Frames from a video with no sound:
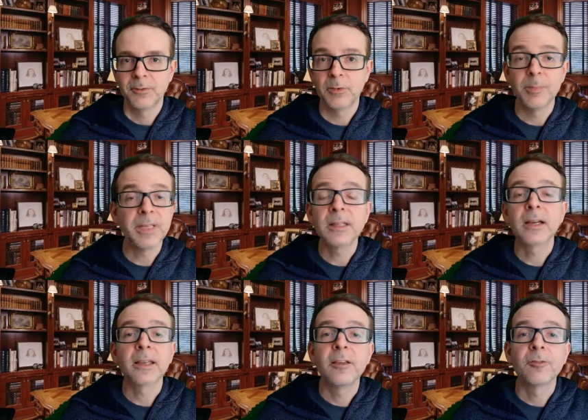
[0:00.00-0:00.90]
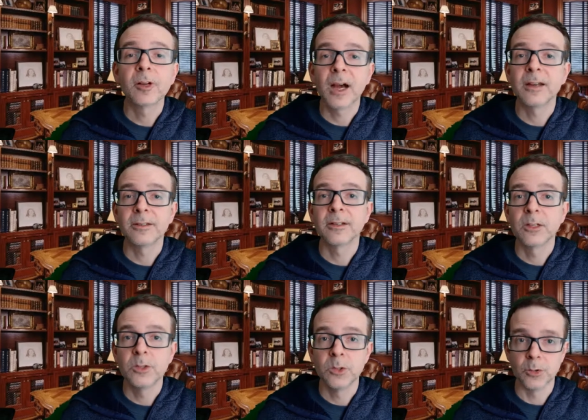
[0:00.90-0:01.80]
will be like a forgotten
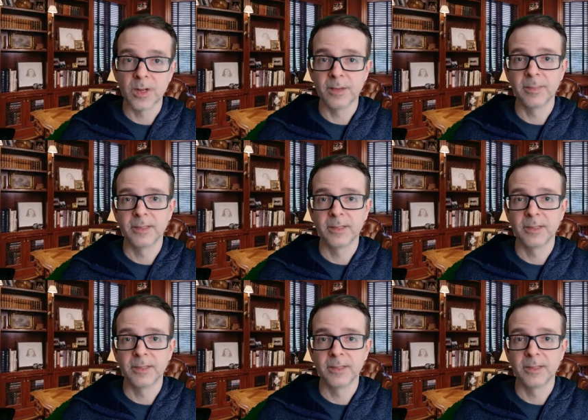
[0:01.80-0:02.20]
dream.